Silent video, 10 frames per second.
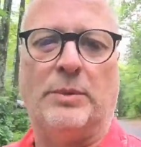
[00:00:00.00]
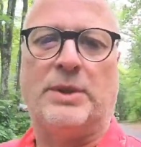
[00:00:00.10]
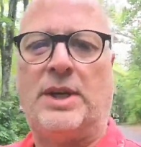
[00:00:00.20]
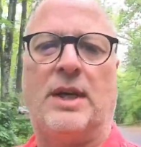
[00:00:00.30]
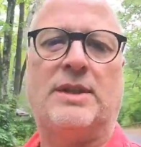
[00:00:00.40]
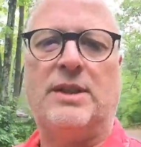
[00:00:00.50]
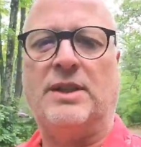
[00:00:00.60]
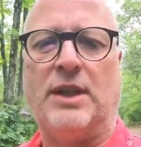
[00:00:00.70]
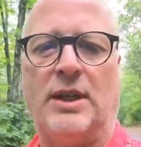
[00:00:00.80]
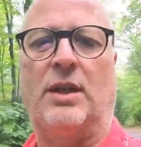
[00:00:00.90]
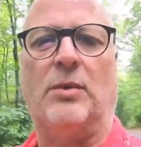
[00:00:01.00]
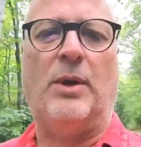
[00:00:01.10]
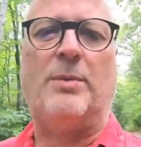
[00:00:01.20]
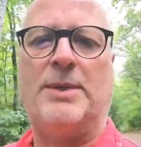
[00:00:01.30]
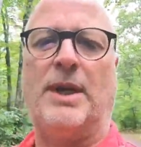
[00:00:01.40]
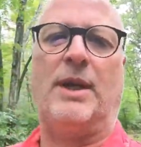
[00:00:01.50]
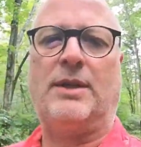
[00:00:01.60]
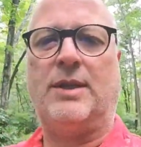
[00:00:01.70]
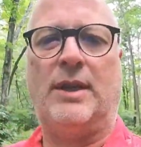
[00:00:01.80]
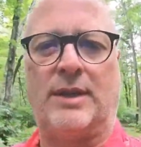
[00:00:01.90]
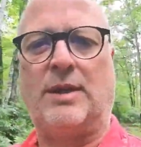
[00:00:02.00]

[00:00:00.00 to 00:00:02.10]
On the Wisconsin DNR website,